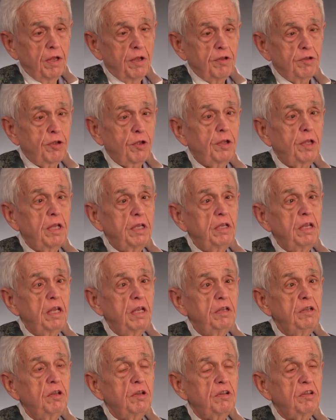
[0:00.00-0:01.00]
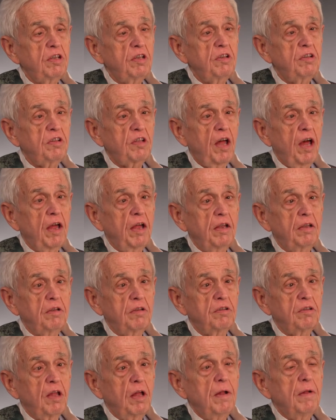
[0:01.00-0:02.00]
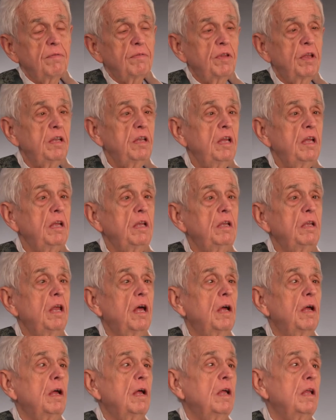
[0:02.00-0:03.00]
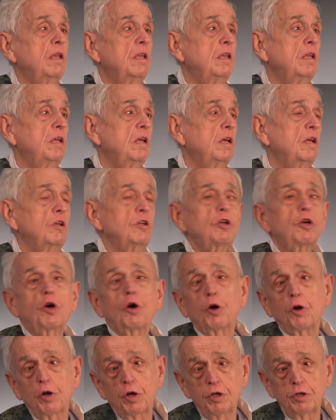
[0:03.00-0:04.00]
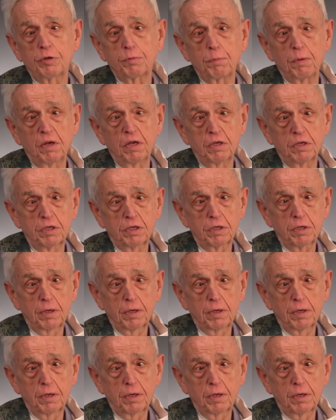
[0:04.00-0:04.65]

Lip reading: So they need to see signs. They need the encouragement.